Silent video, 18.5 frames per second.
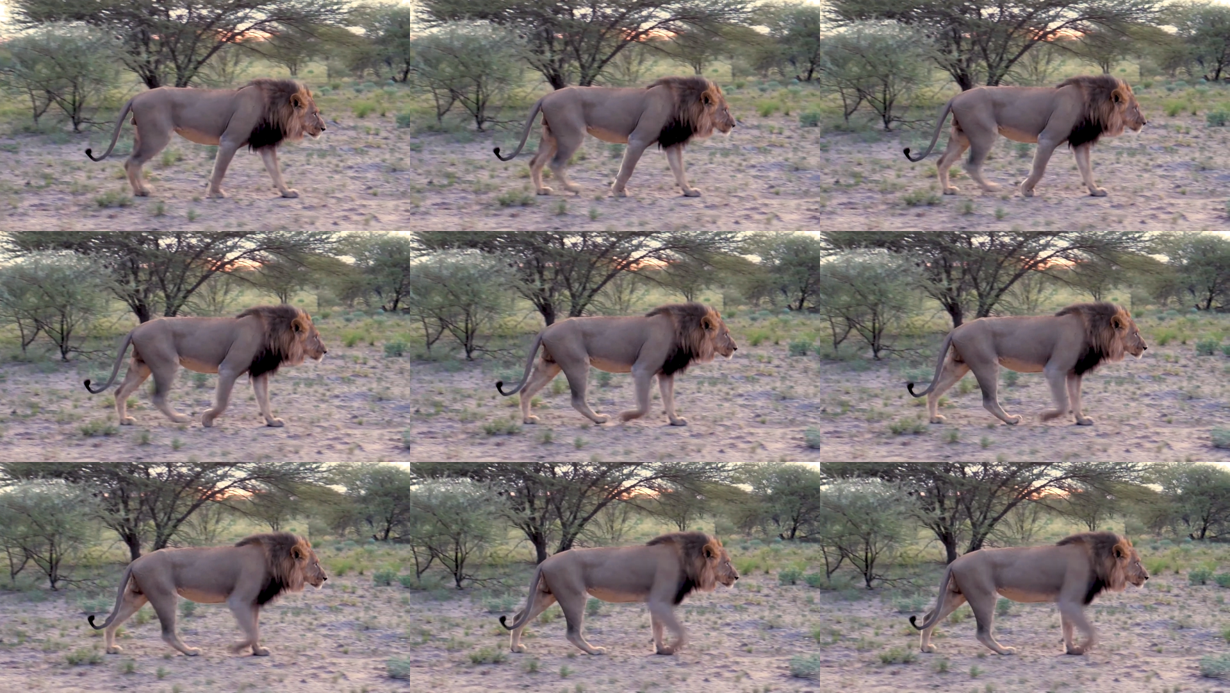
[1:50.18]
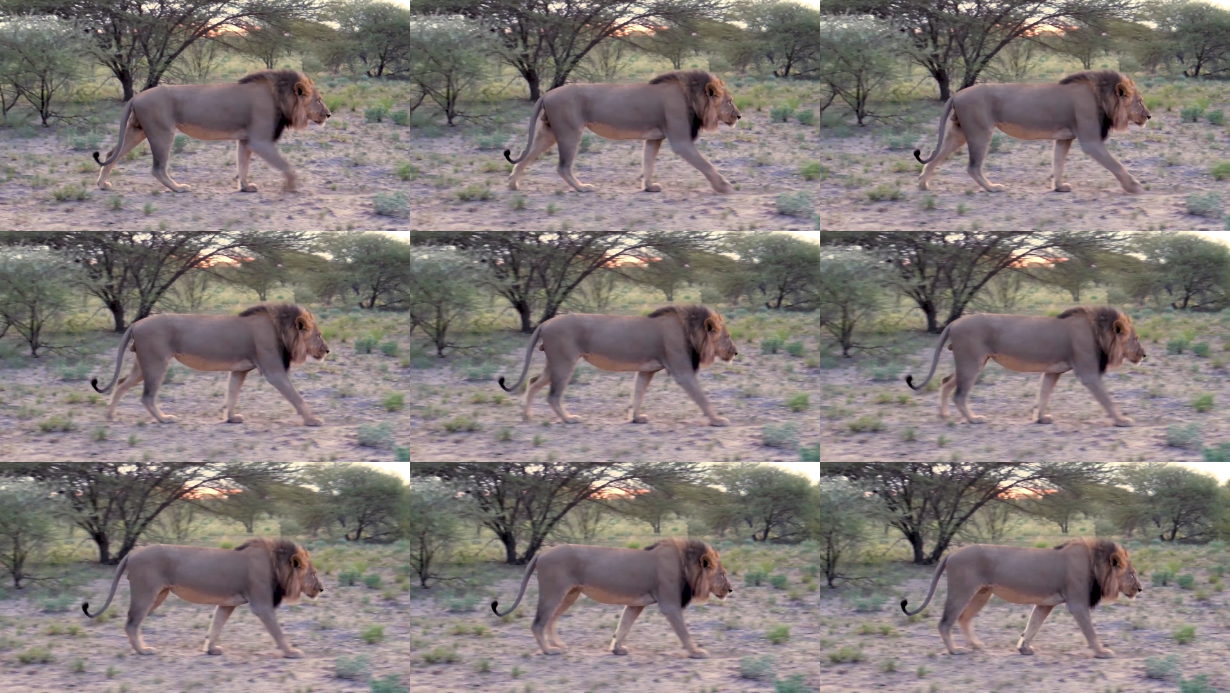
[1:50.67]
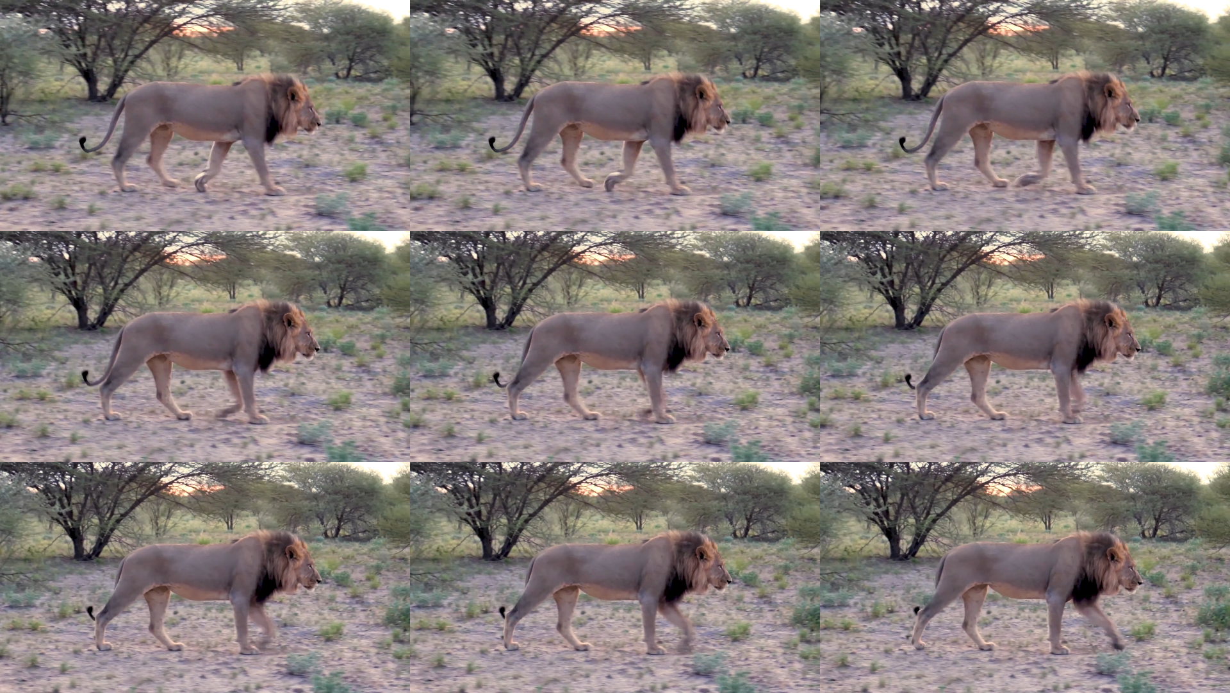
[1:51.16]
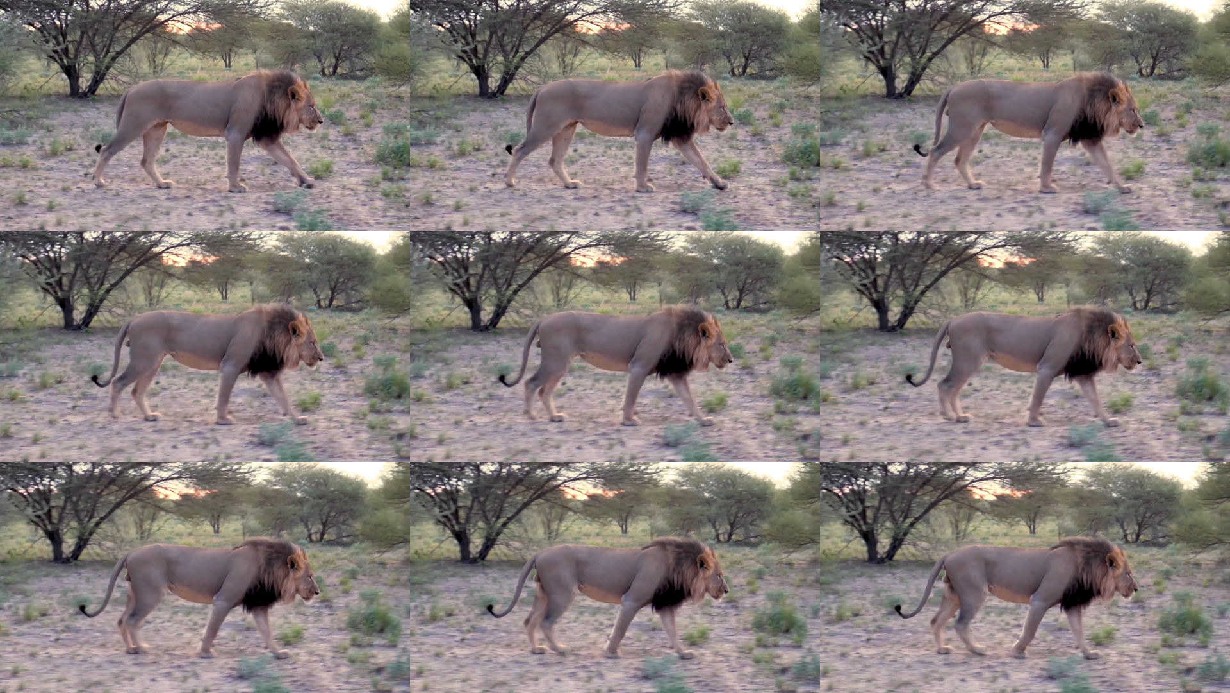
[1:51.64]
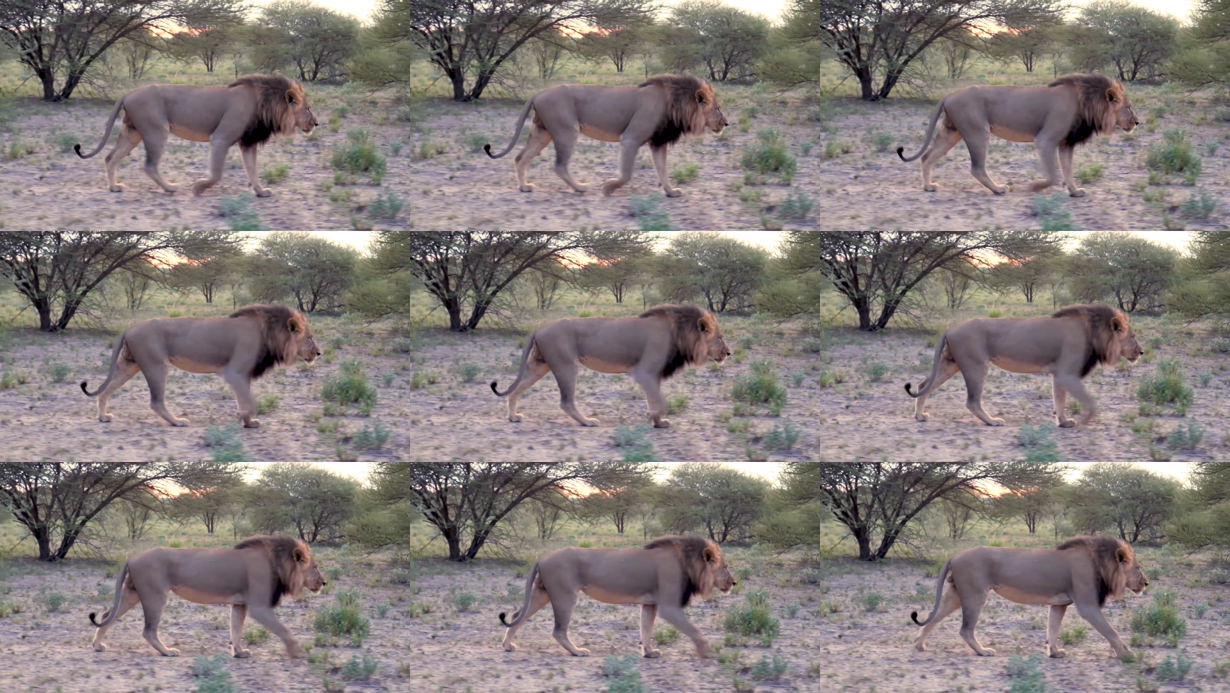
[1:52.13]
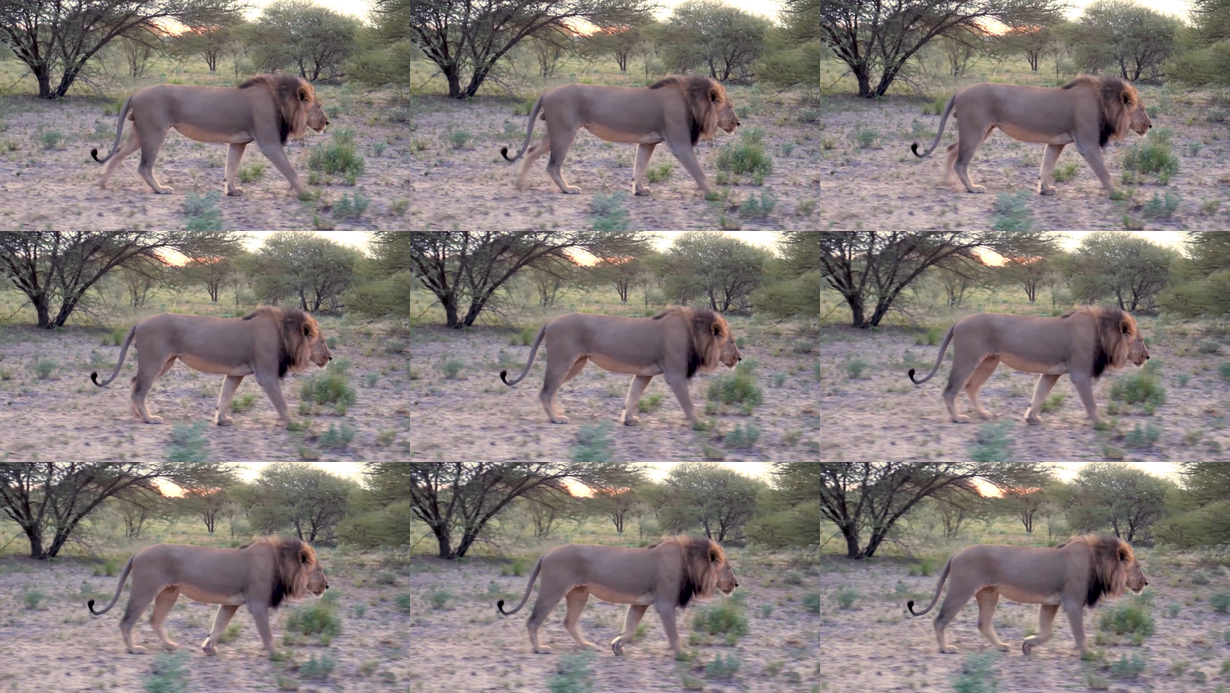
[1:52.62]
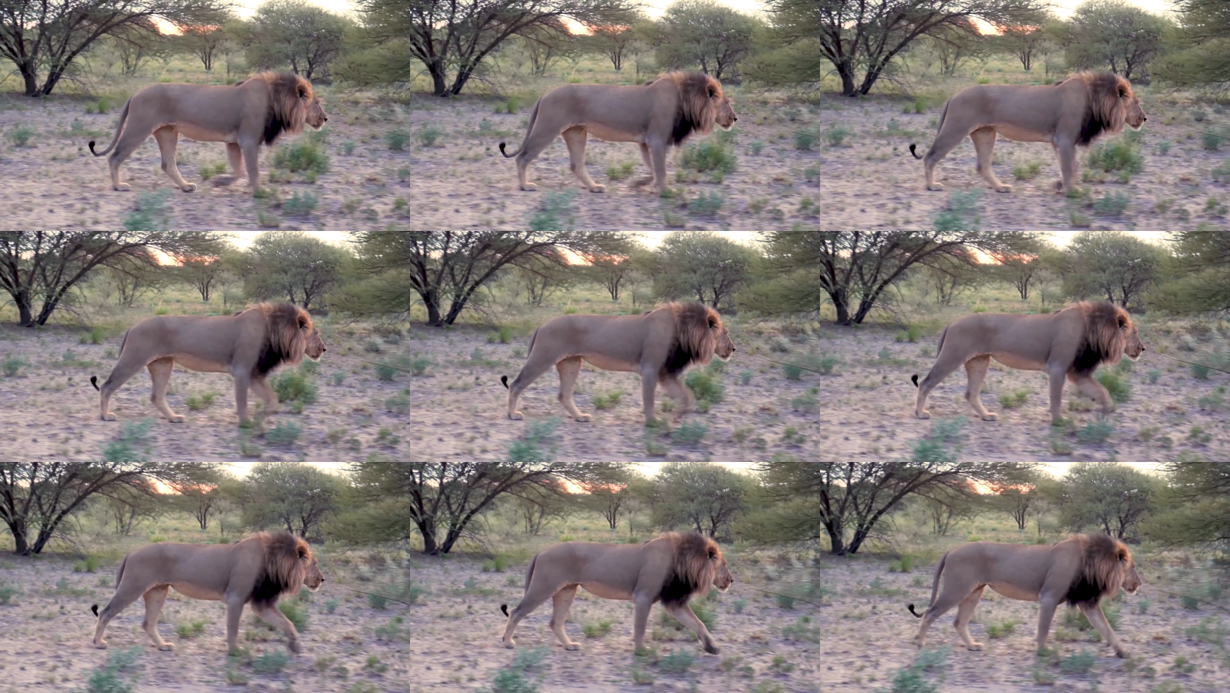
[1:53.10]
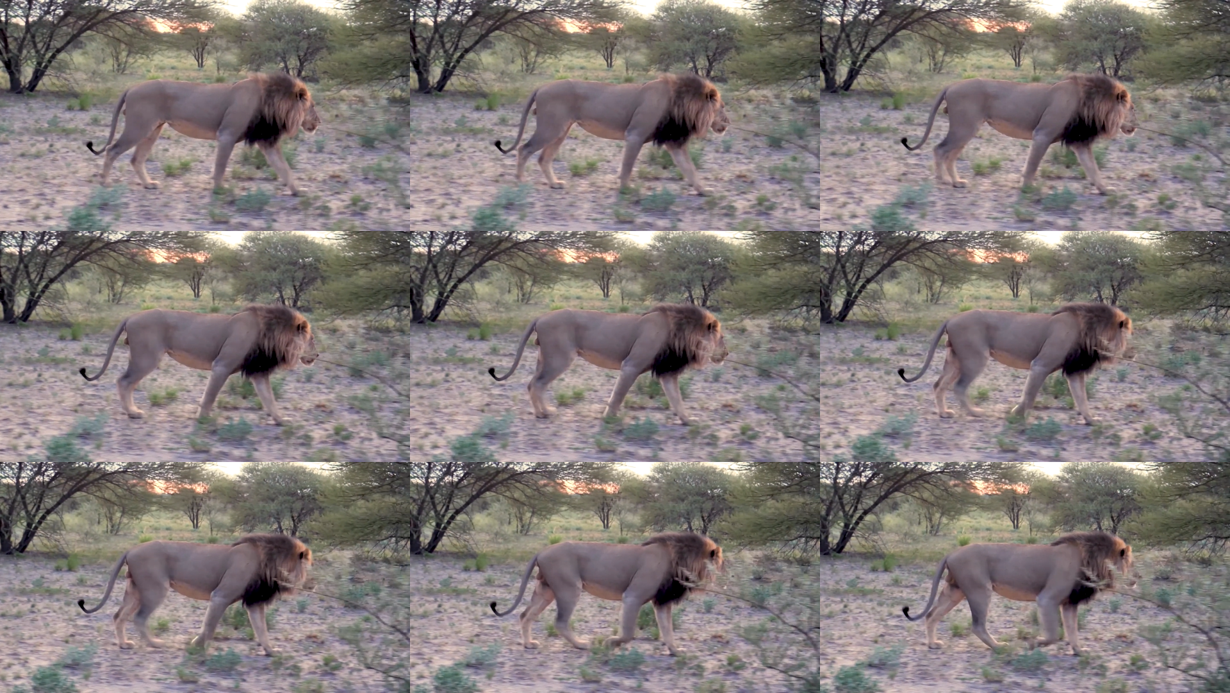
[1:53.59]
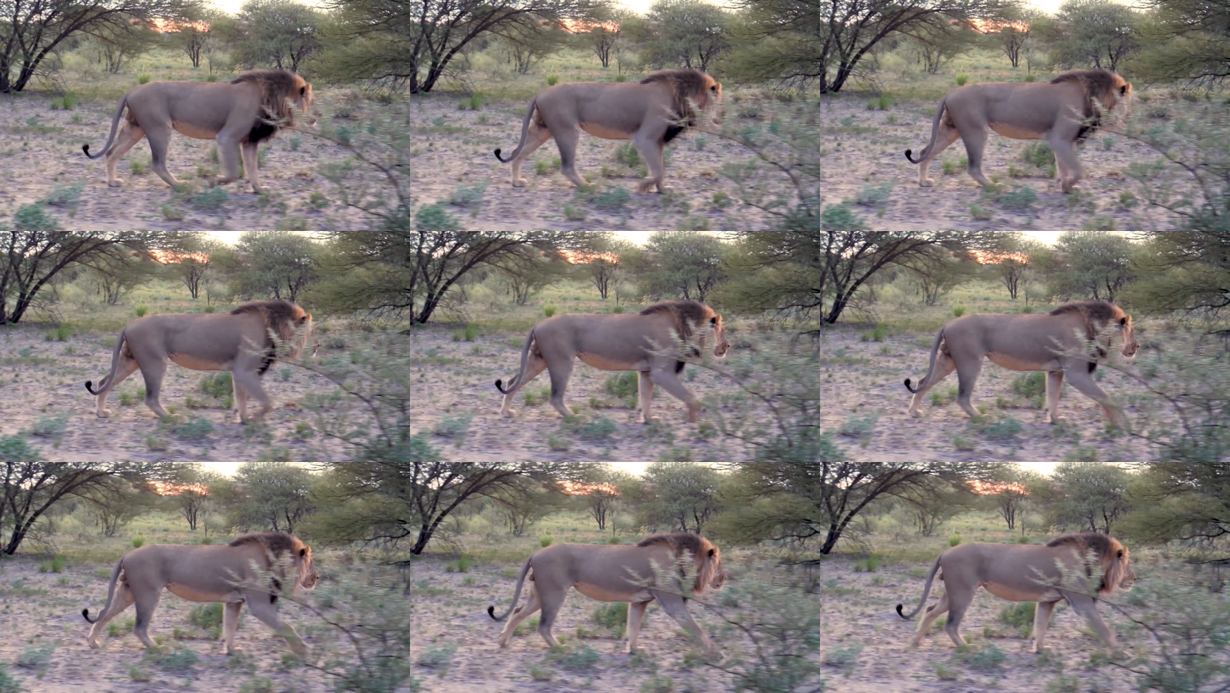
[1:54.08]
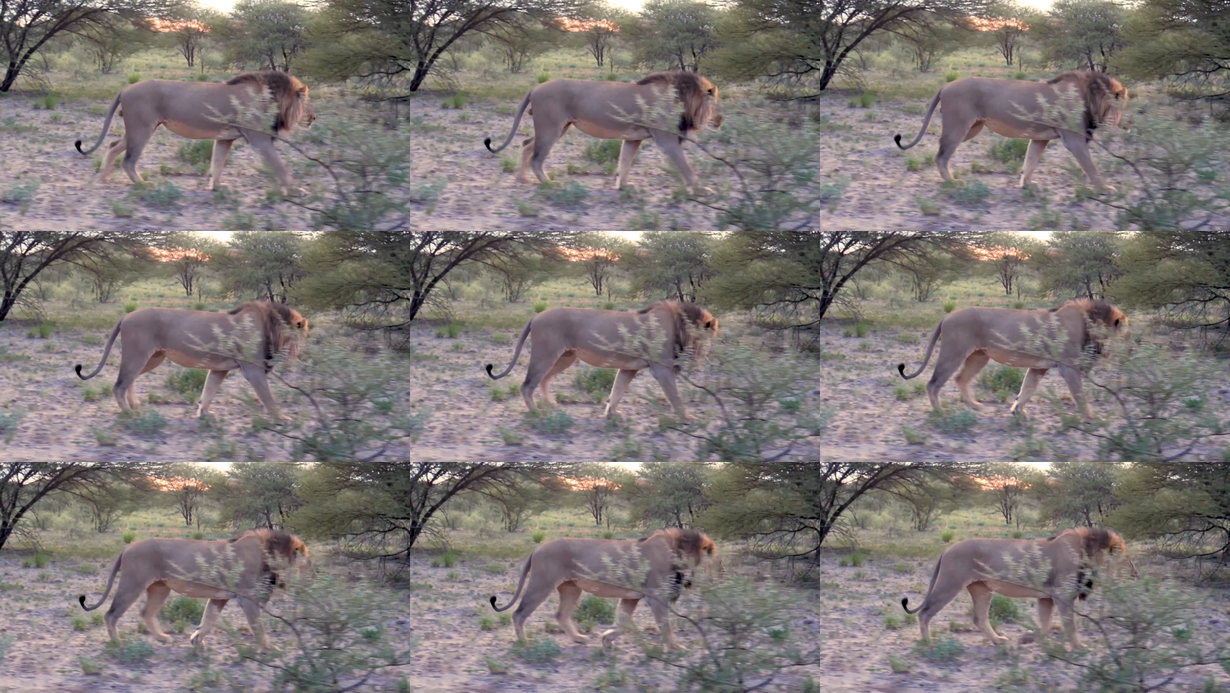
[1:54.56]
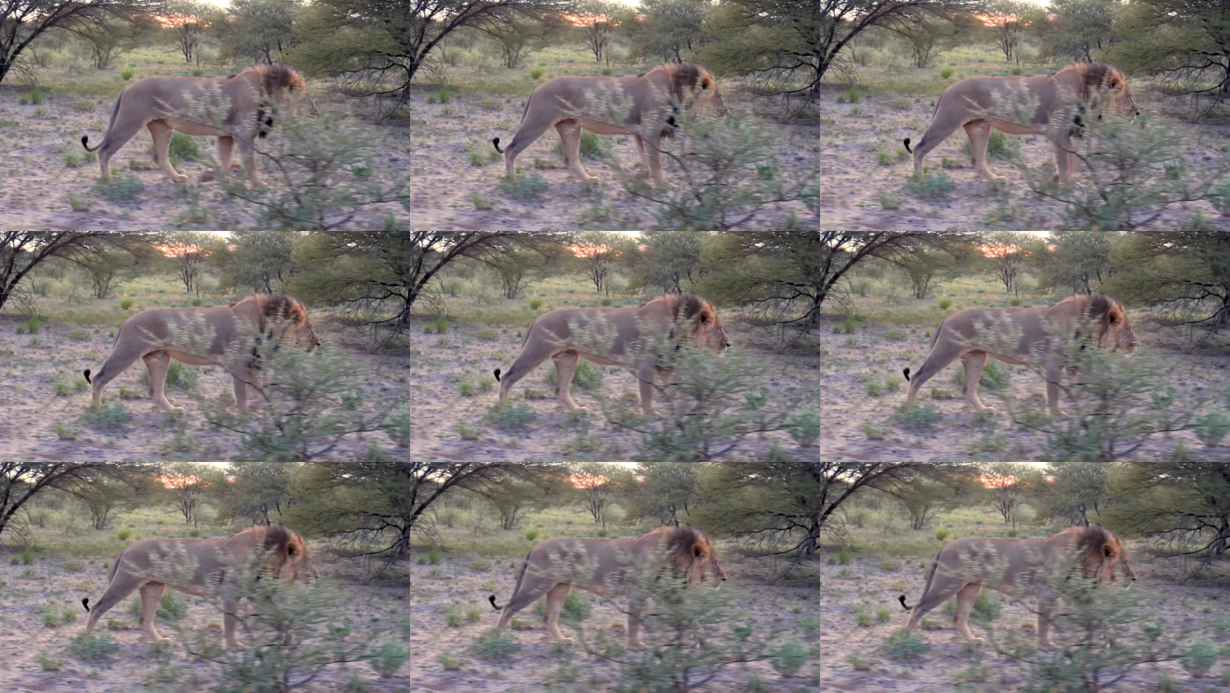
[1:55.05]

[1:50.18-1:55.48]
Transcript: No face is visible, so there are no lips to read.